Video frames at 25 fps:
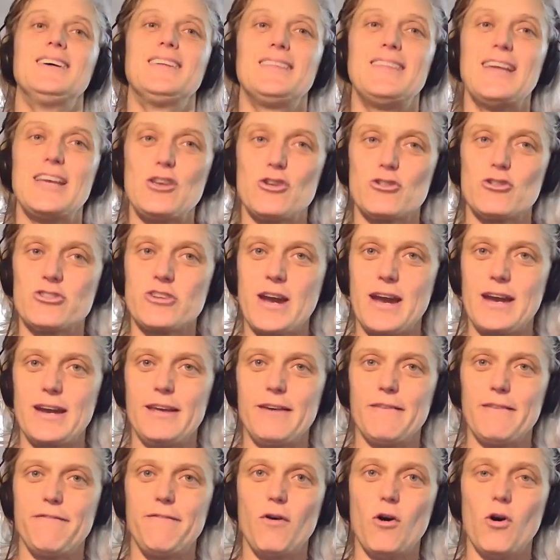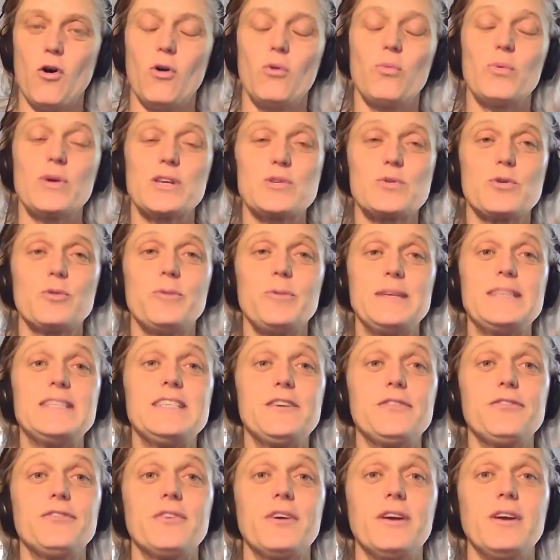that you're training for, which will be
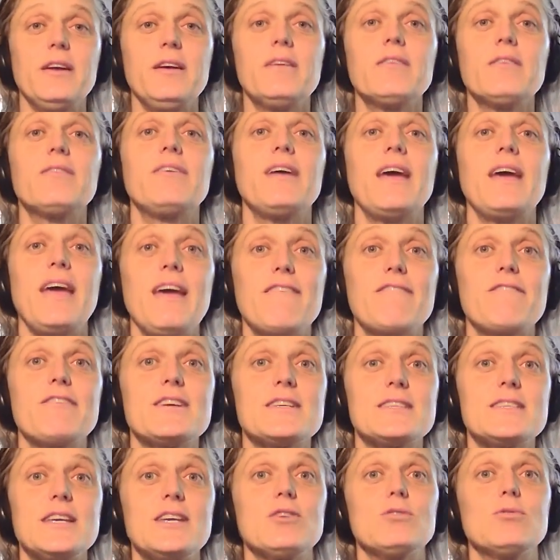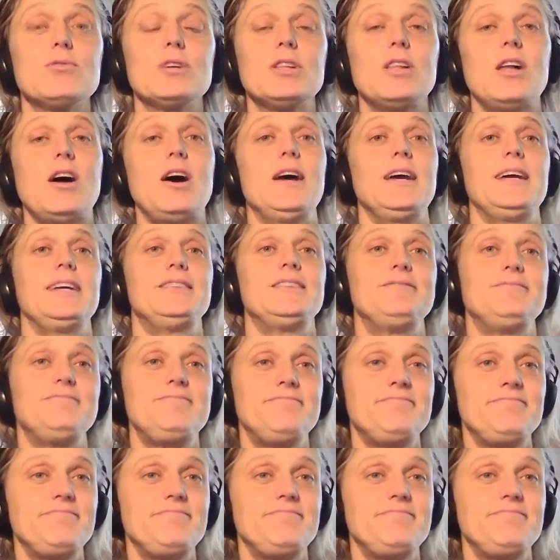different for every single client.